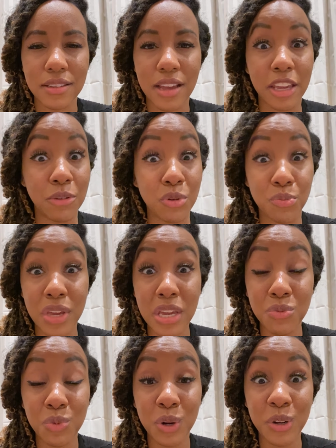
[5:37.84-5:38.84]
I can
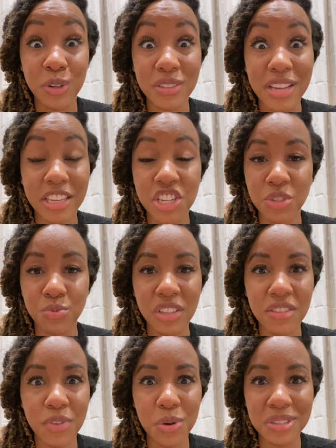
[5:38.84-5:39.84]
repeat words. I can just
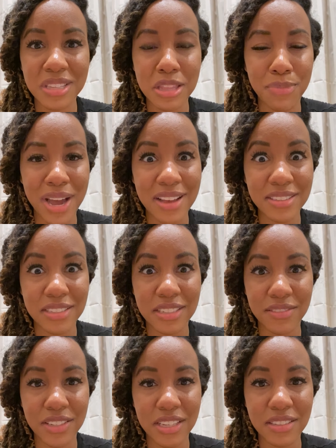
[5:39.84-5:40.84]
really focus on the
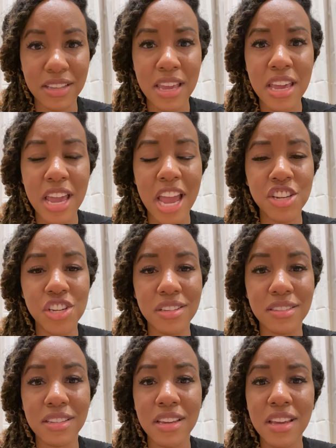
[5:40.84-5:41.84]
positivities and
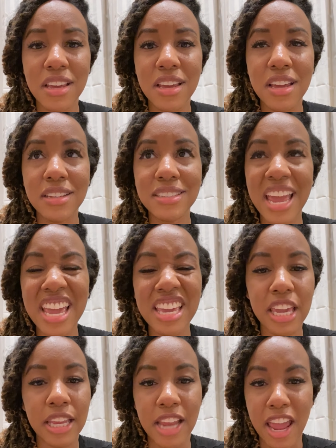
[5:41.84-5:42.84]
just
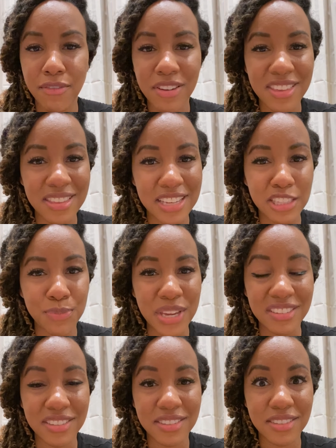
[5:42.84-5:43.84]
take in everything that's
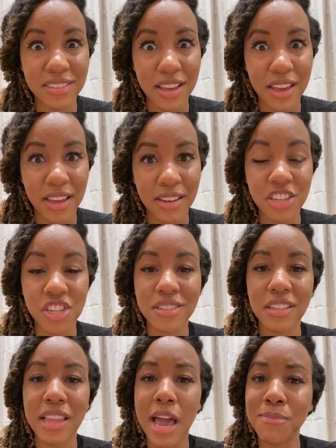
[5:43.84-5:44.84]
being said, and
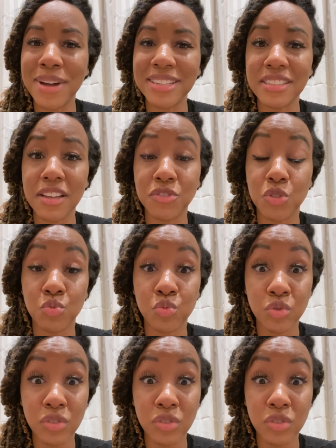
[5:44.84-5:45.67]
just allow myself to